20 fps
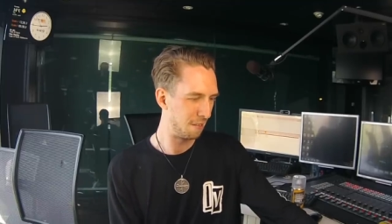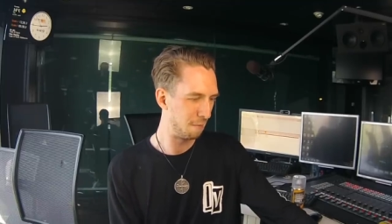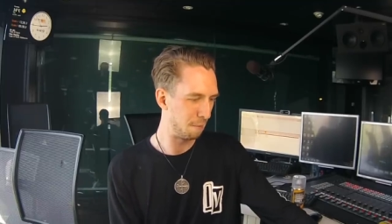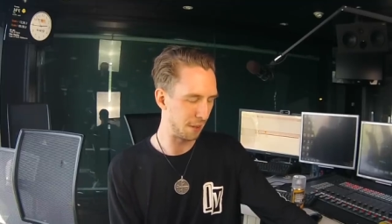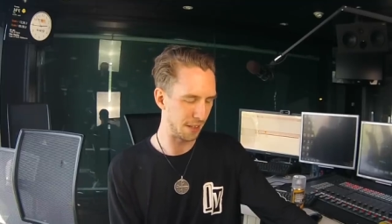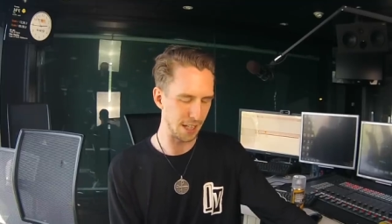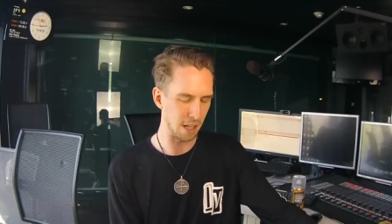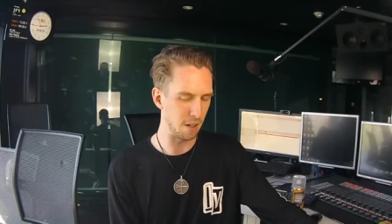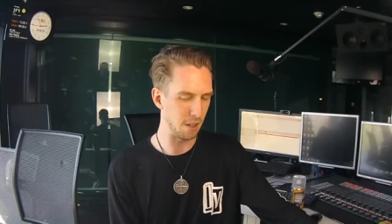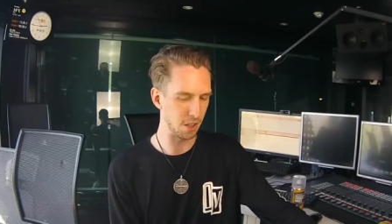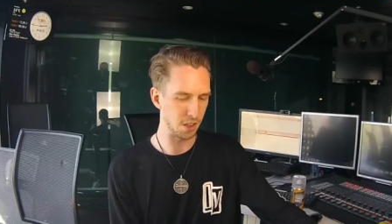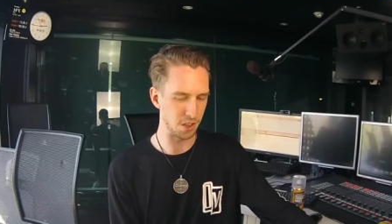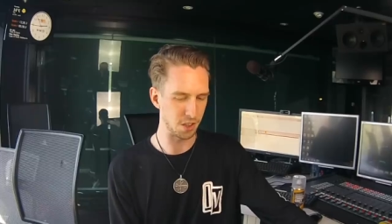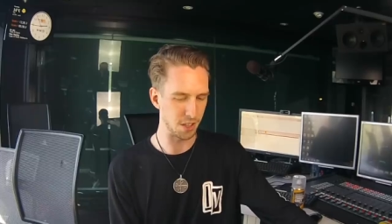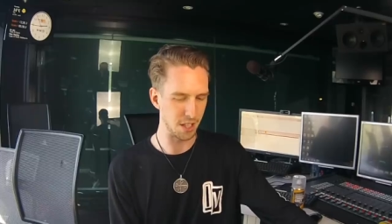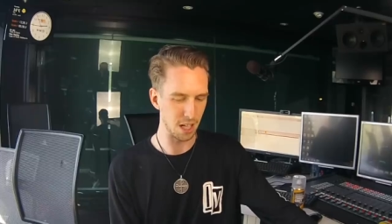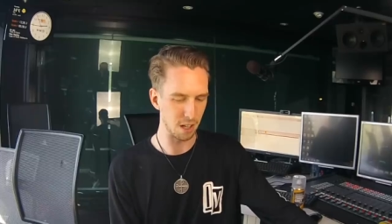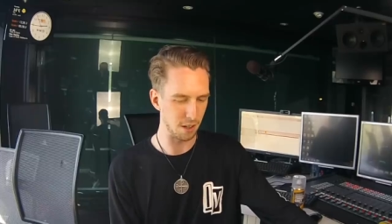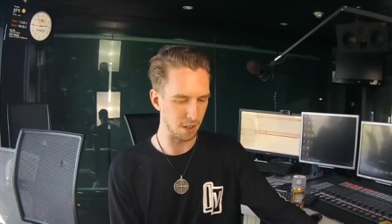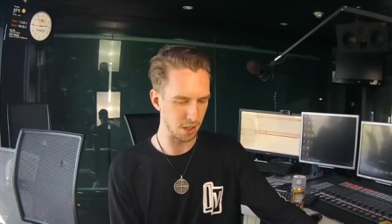But they were
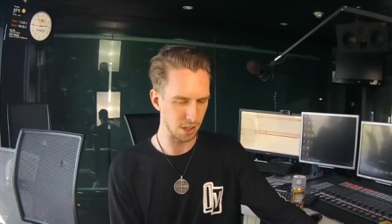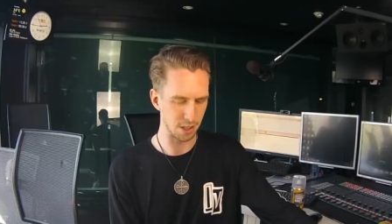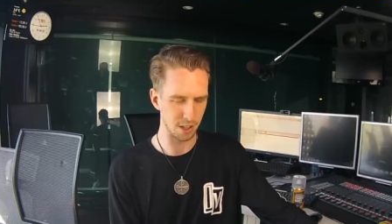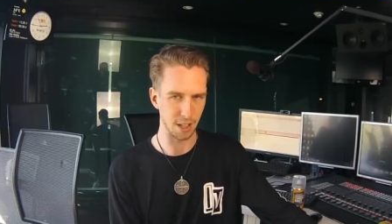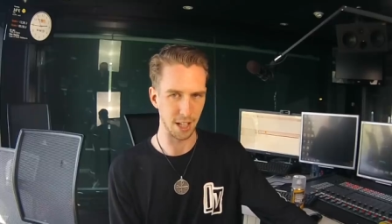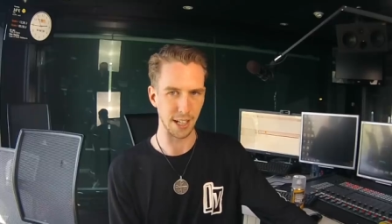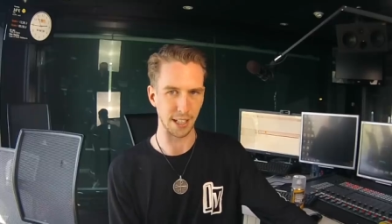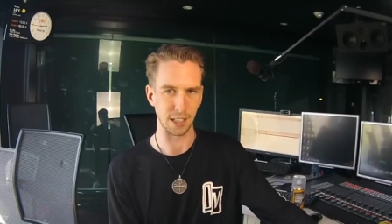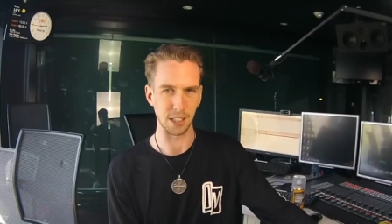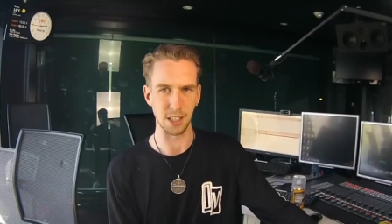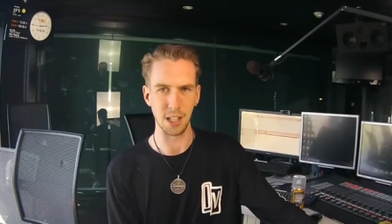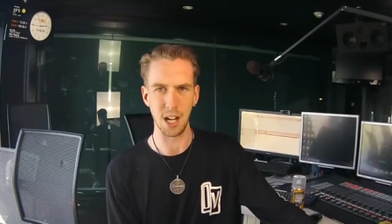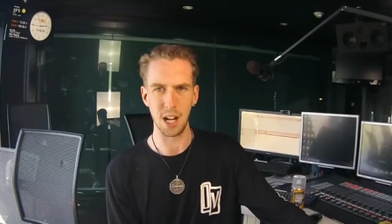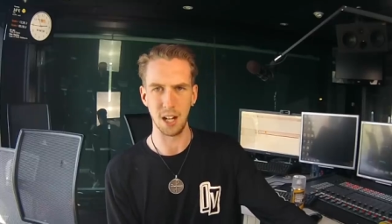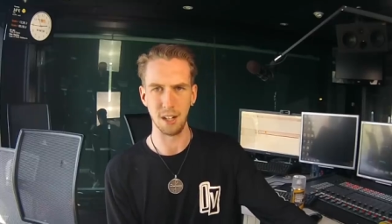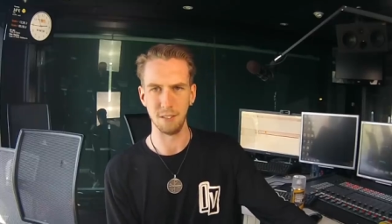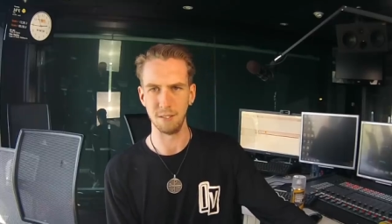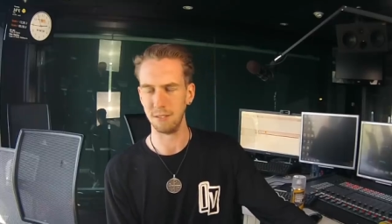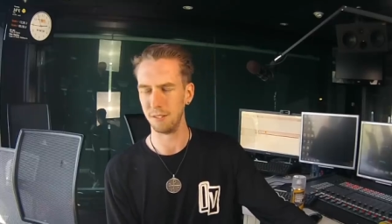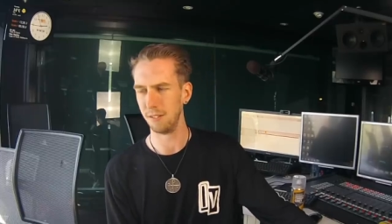just they were just like
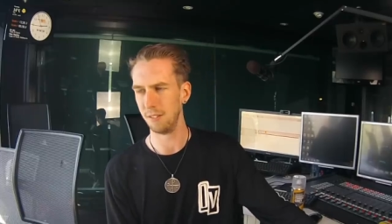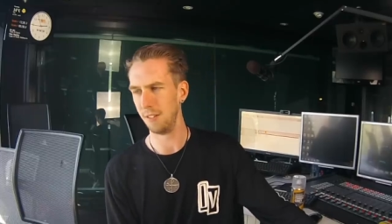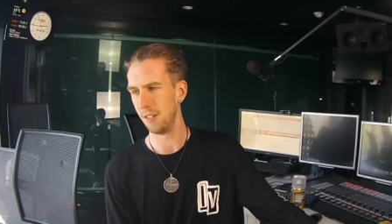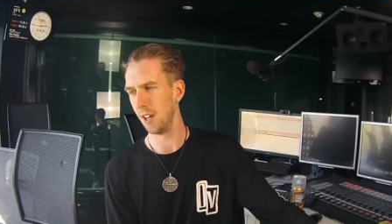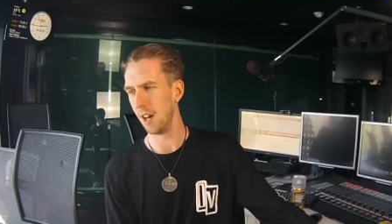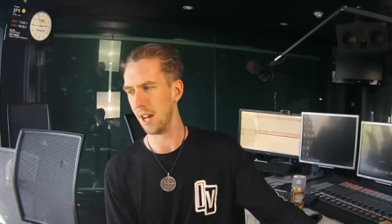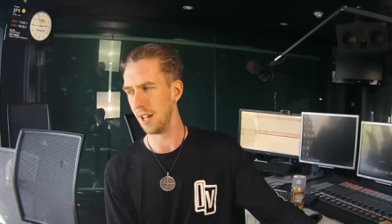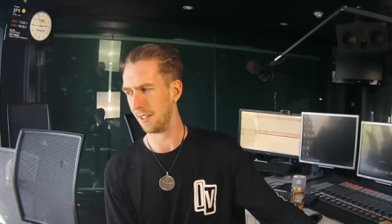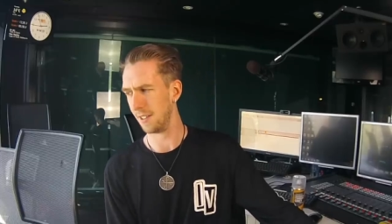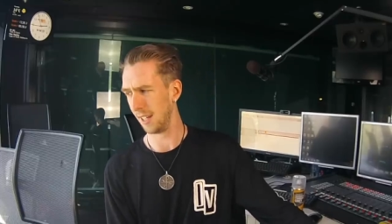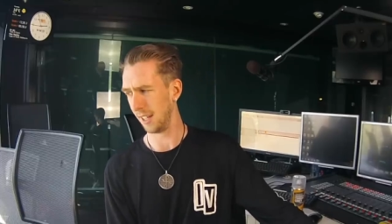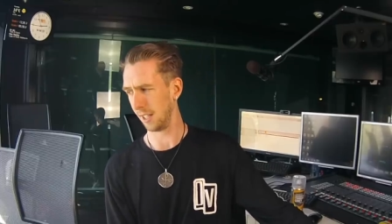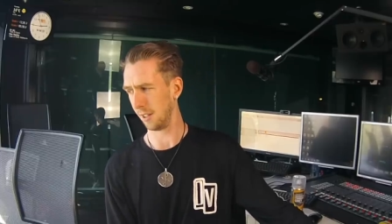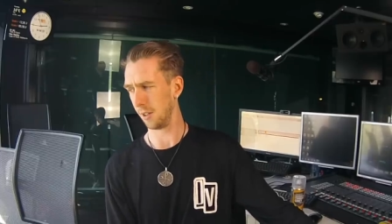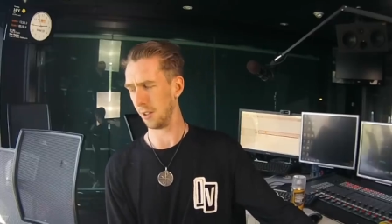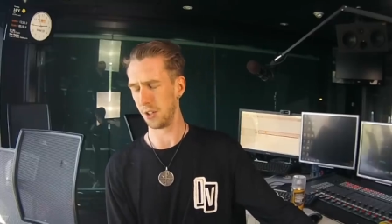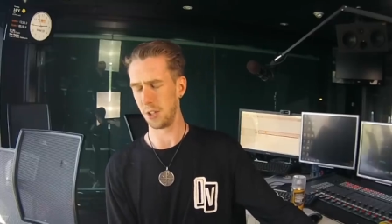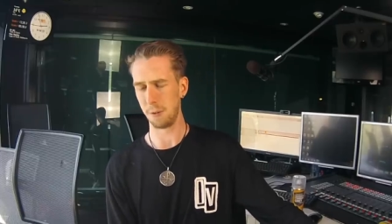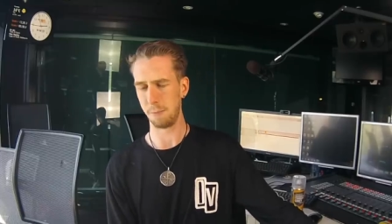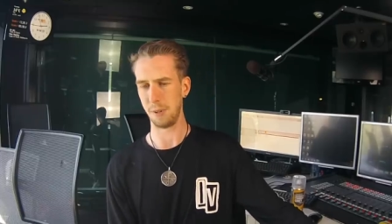young nineteen year
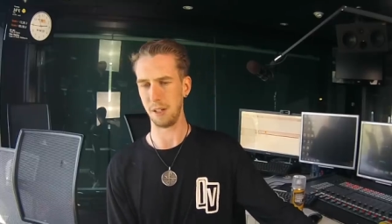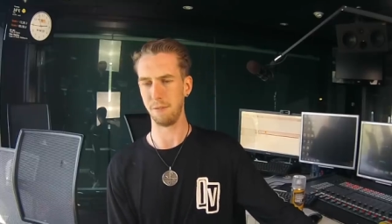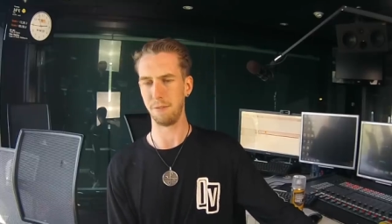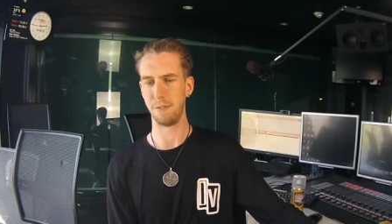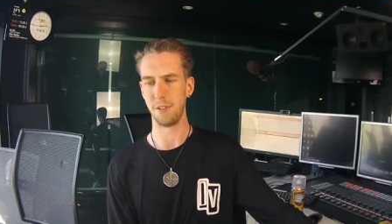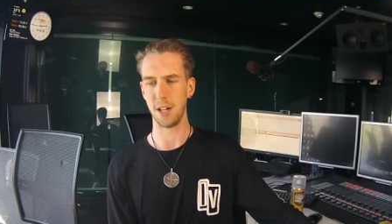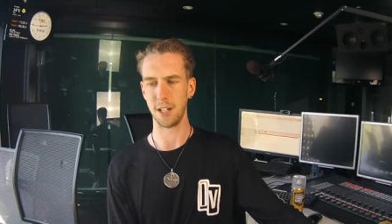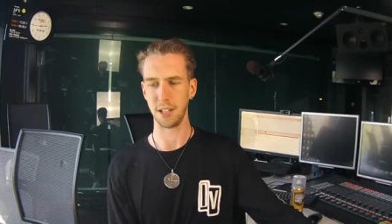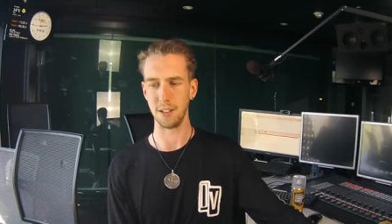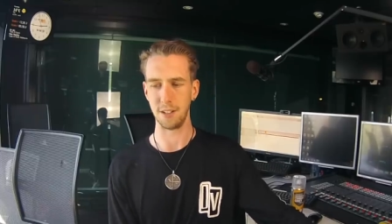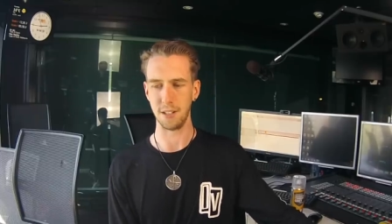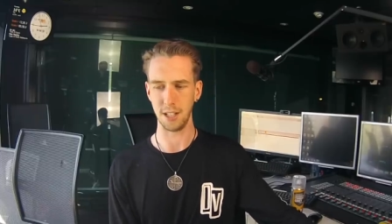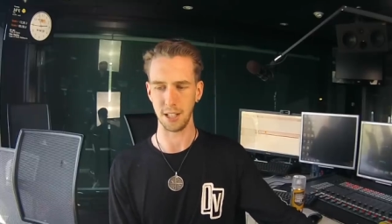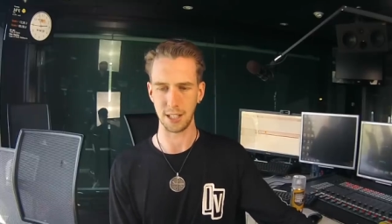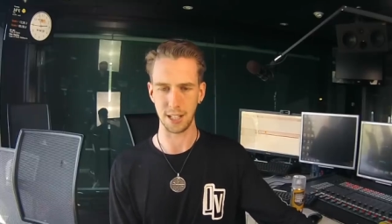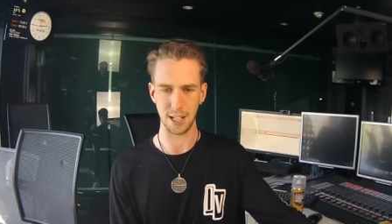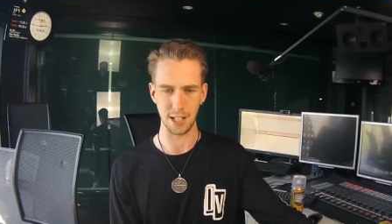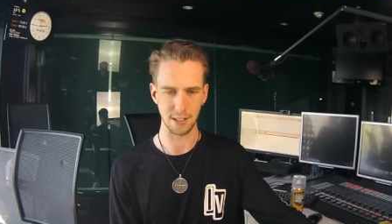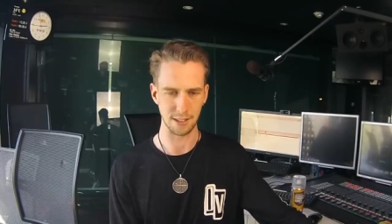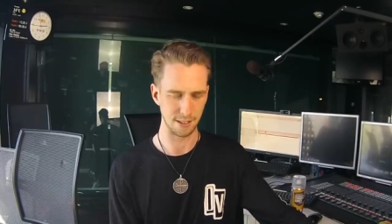olds just being fucking
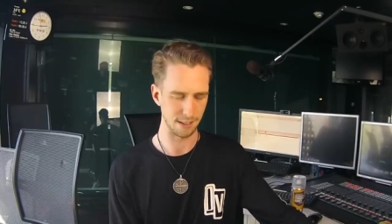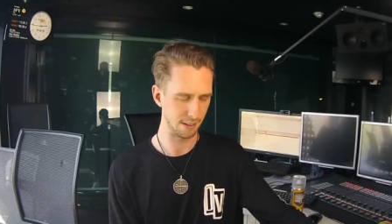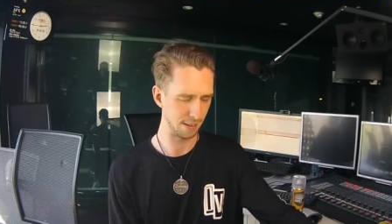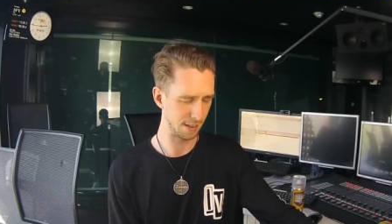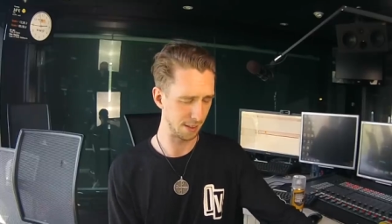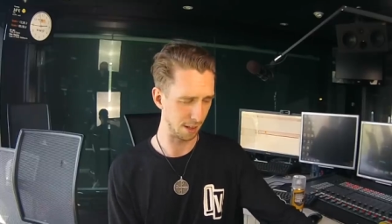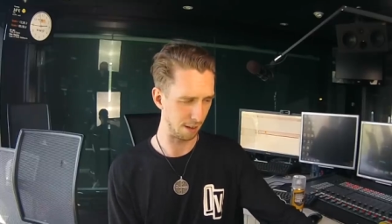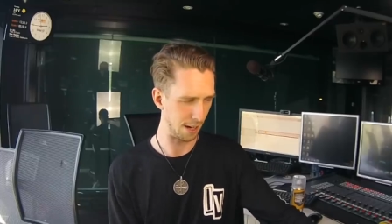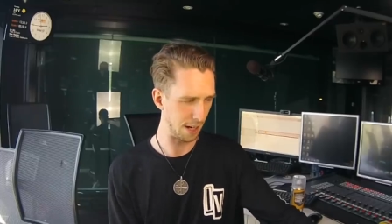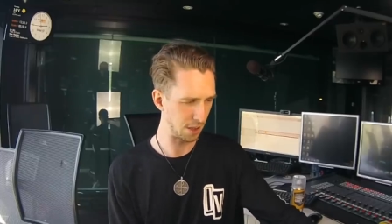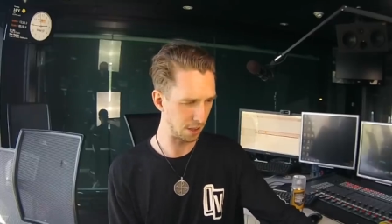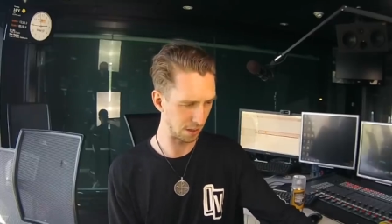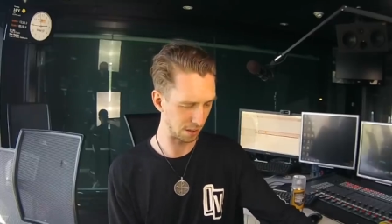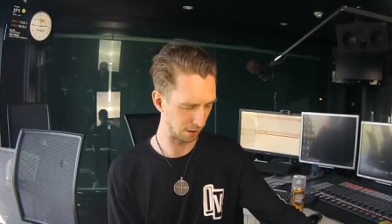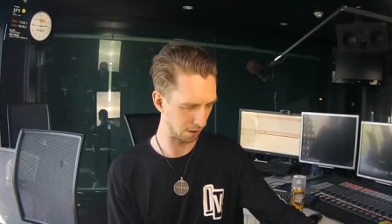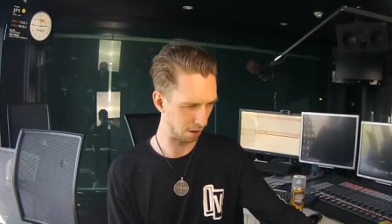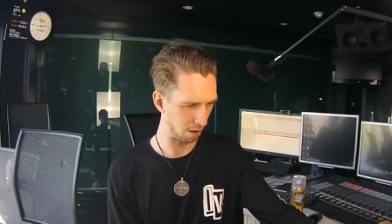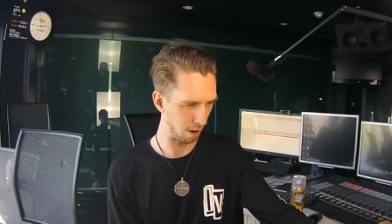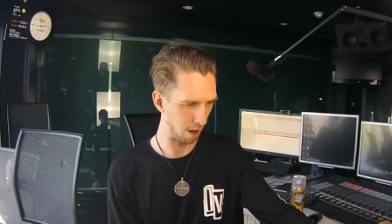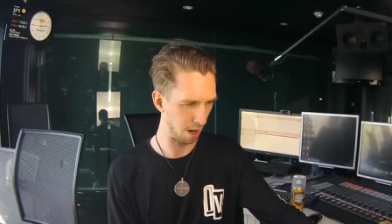dickheads. So I
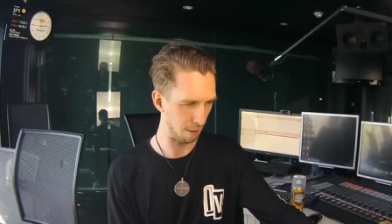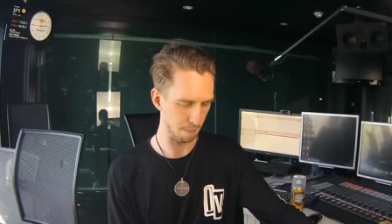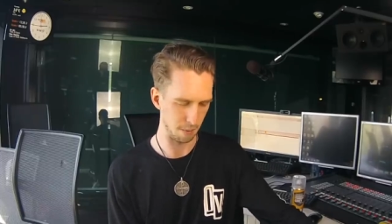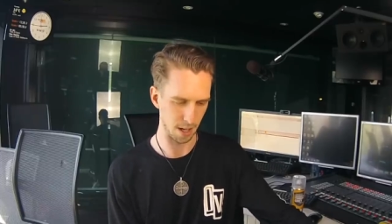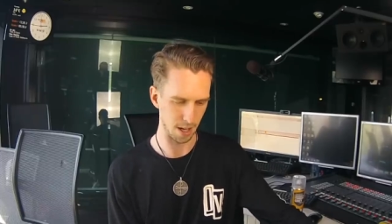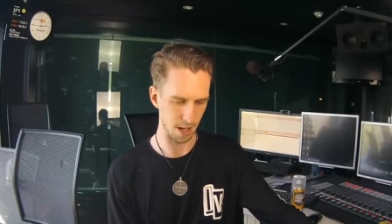just got up